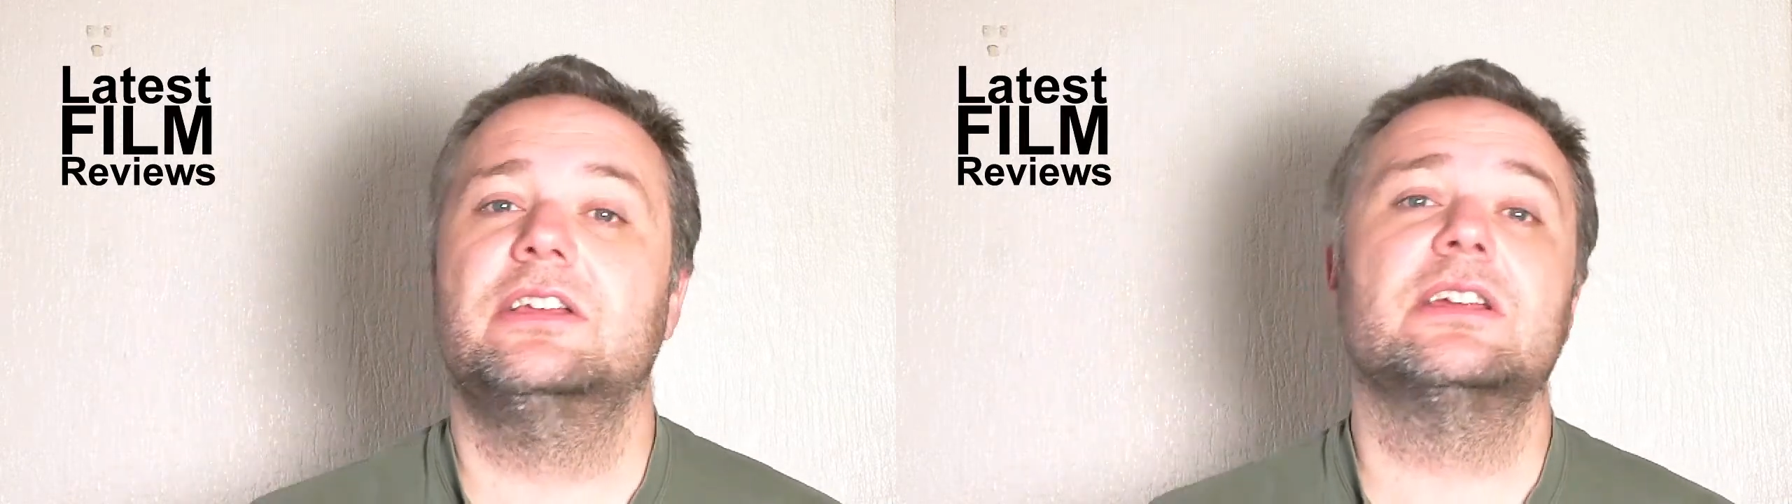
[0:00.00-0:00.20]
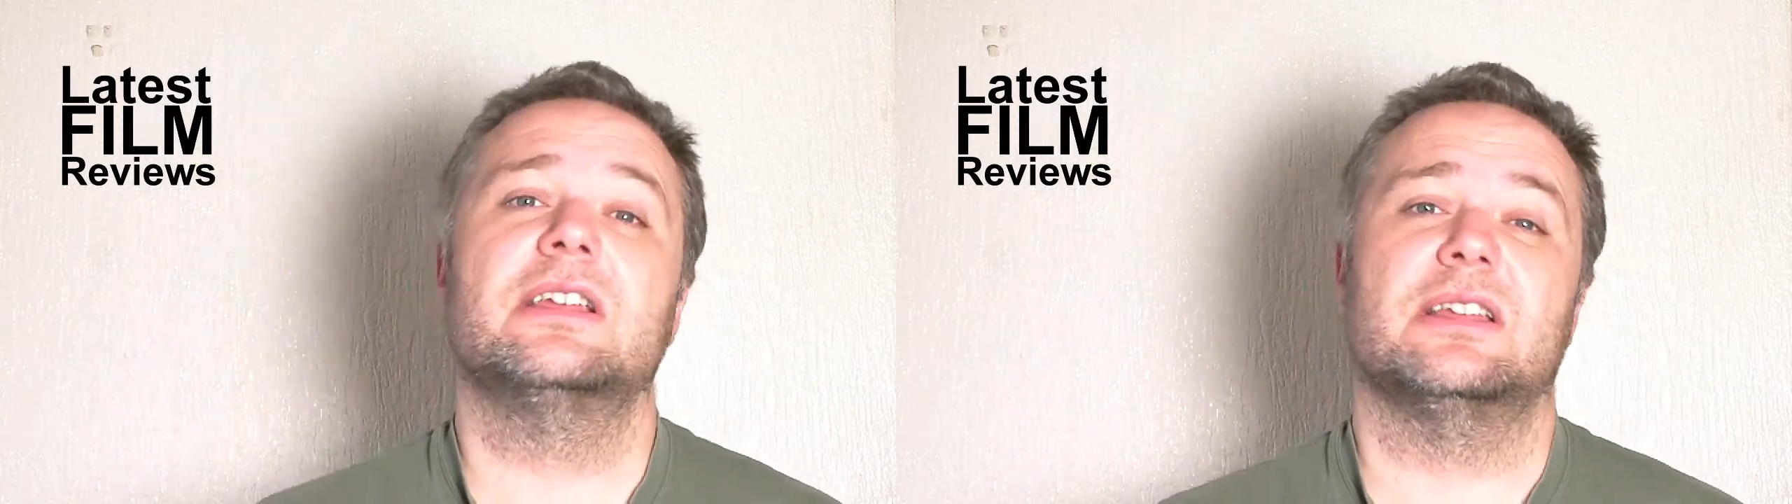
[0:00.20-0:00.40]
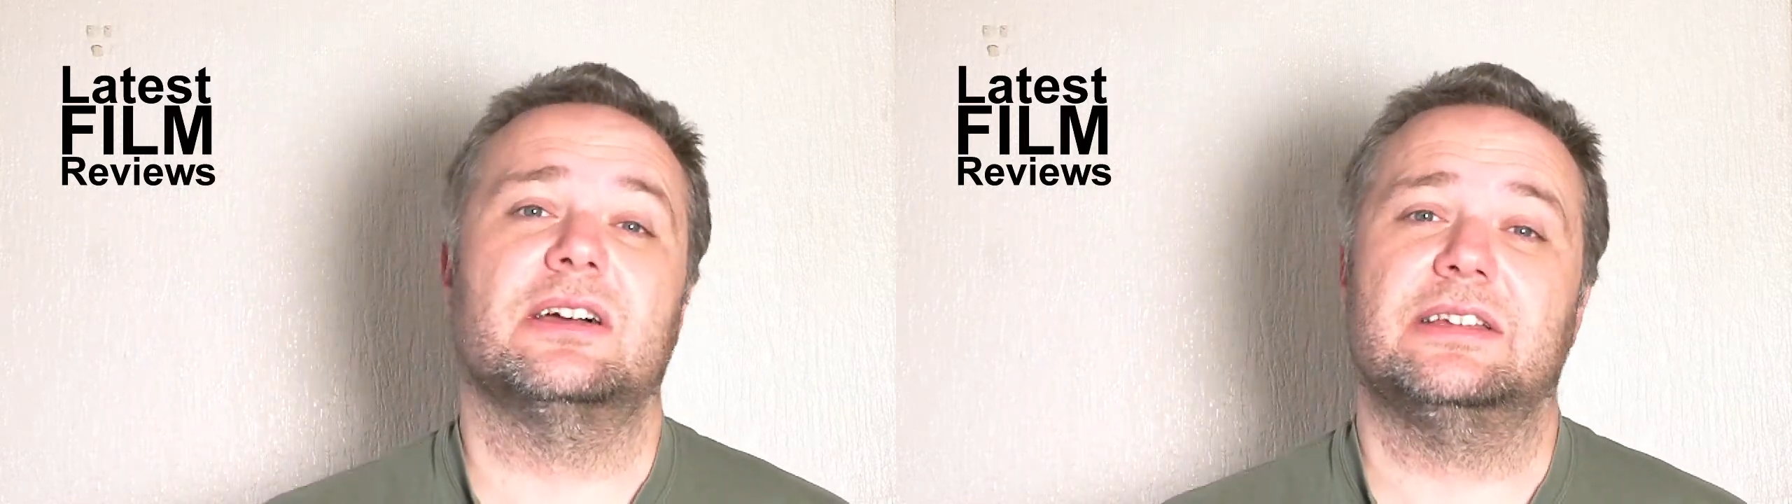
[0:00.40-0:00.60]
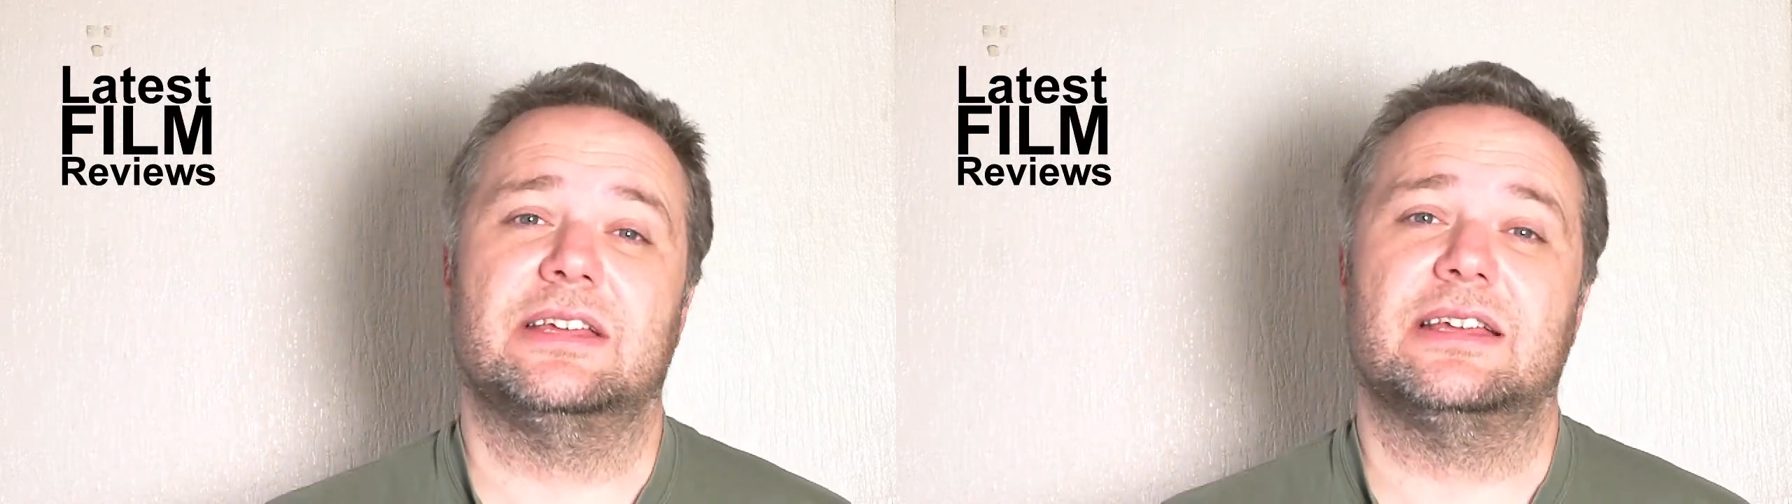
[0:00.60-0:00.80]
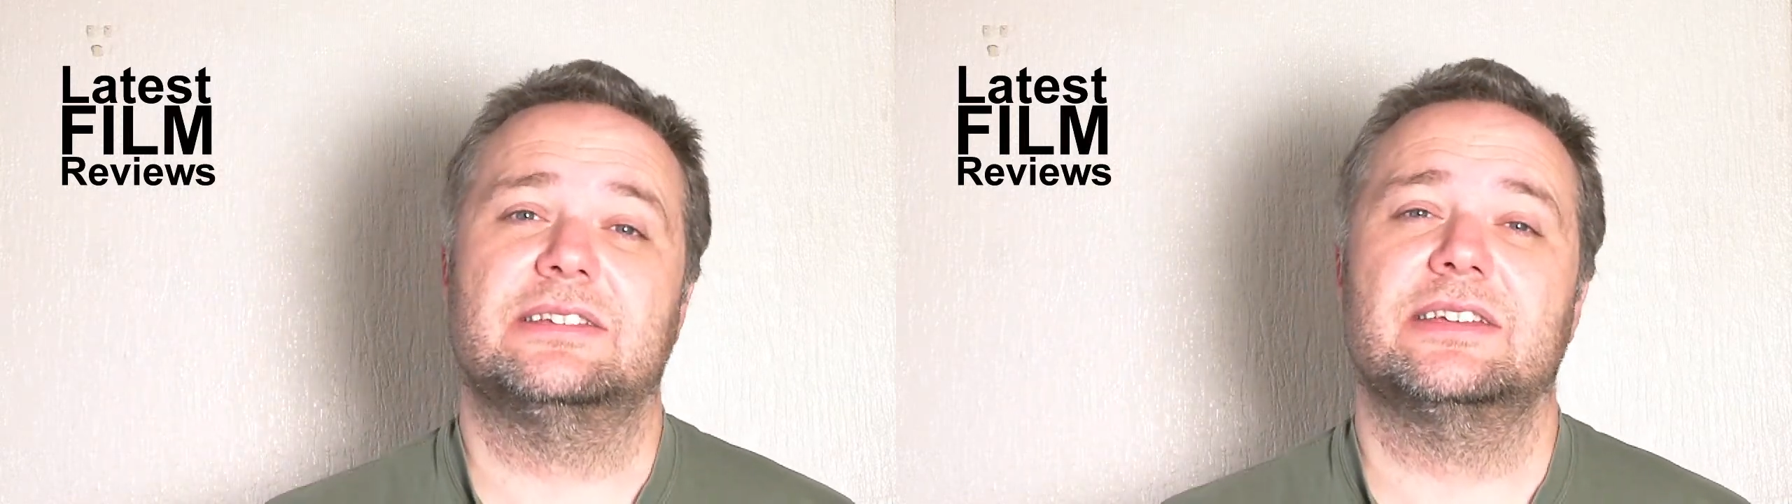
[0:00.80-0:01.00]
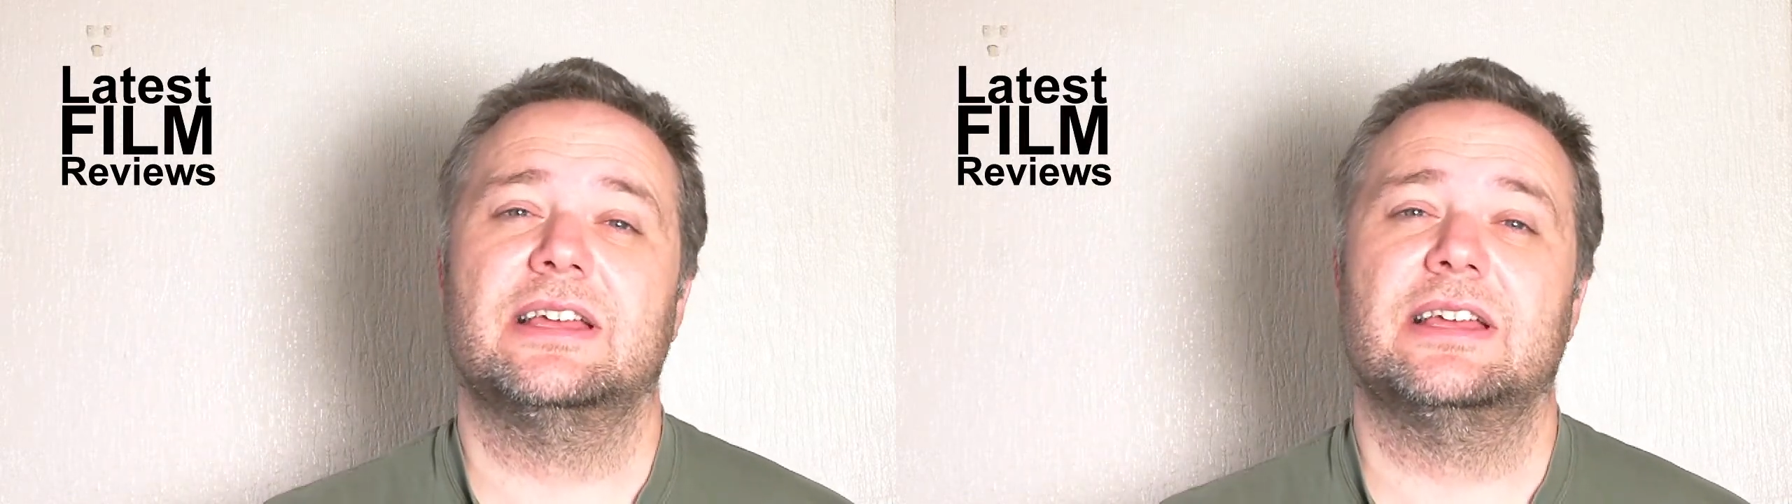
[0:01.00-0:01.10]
gonna like it.